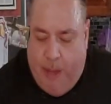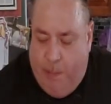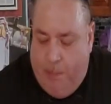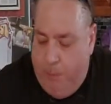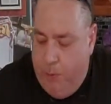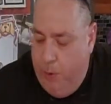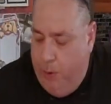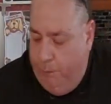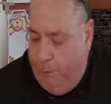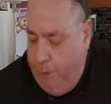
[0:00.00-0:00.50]
a
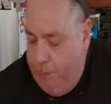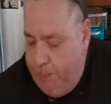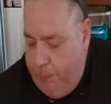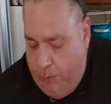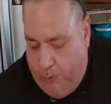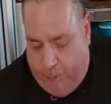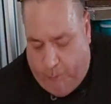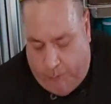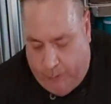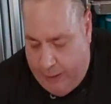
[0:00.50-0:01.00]
beautiful,
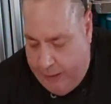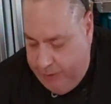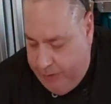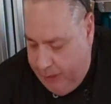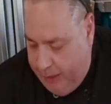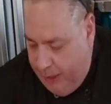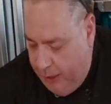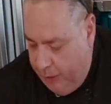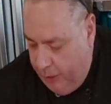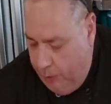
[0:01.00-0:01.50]
beautiful dish. I
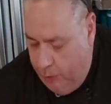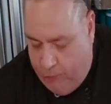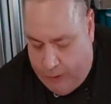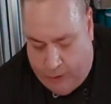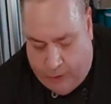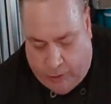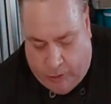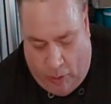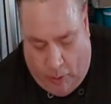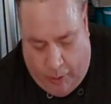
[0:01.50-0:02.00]
got a little
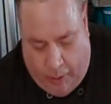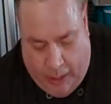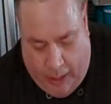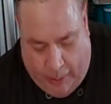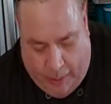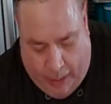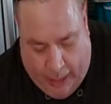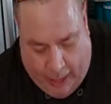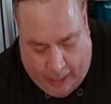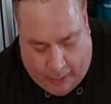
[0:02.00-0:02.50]
rigatoni that
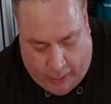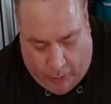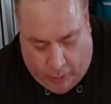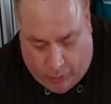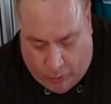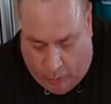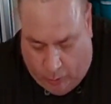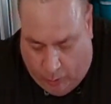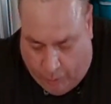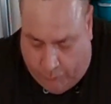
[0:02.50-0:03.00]
we had
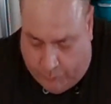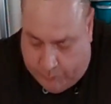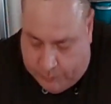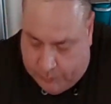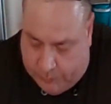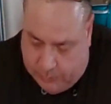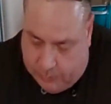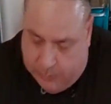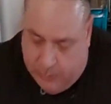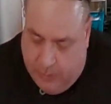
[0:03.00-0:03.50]
cooked off.
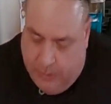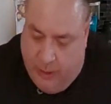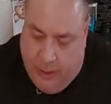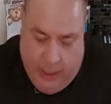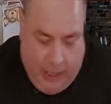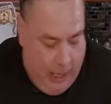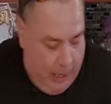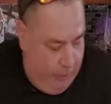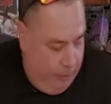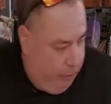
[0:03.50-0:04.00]

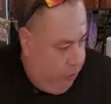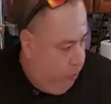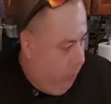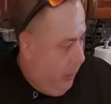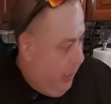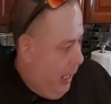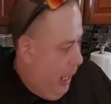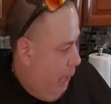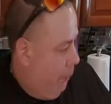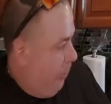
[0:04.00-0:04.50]
I'm going to show
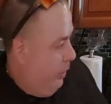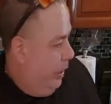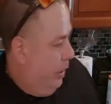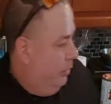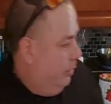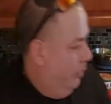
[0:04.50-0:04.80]
you how we're going to